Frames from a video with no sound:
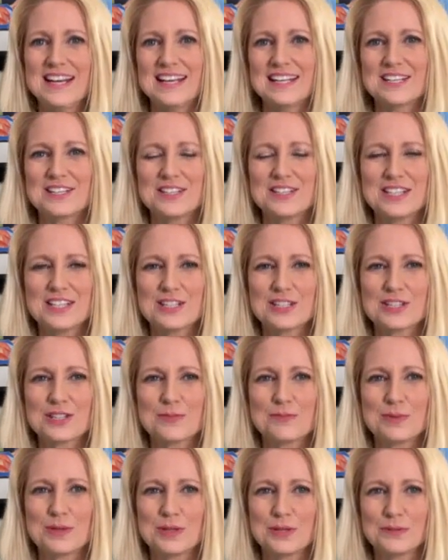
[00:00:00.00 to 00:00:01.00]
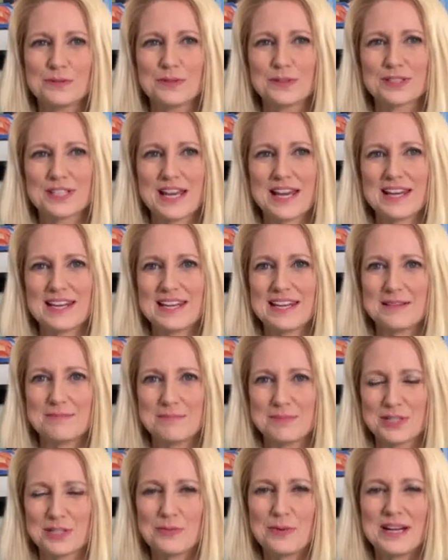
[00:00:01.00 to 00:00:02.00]
And you see just a beautiful day
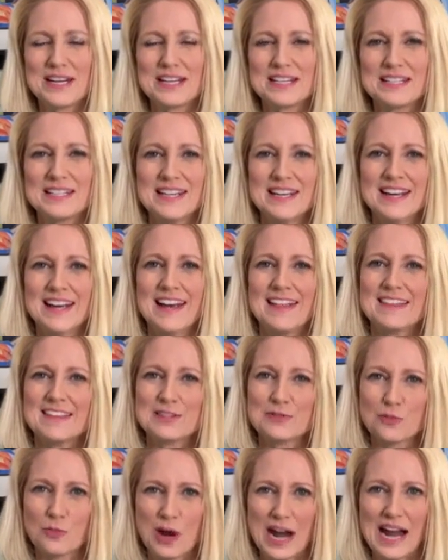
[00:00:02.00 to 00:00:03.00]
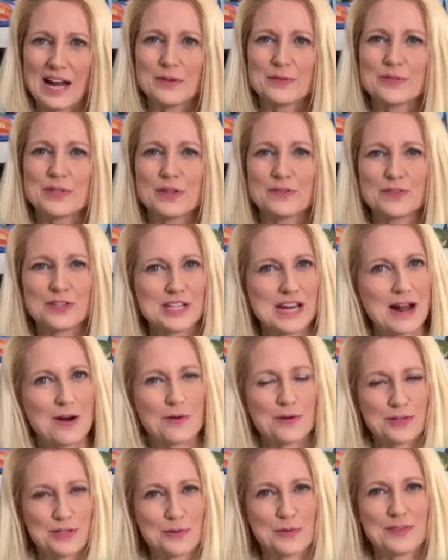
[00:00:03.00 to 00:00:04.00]
in between these rounds of
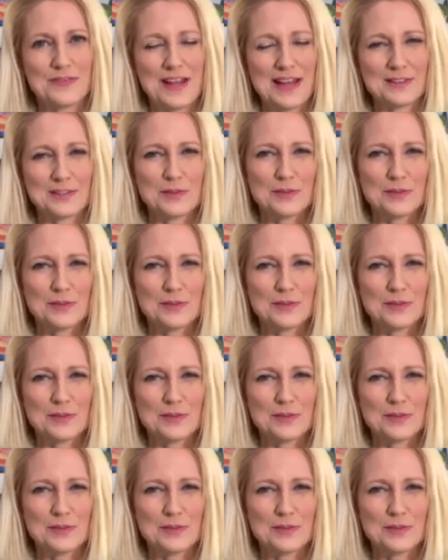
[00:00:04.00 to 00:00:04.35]
showers that we've had.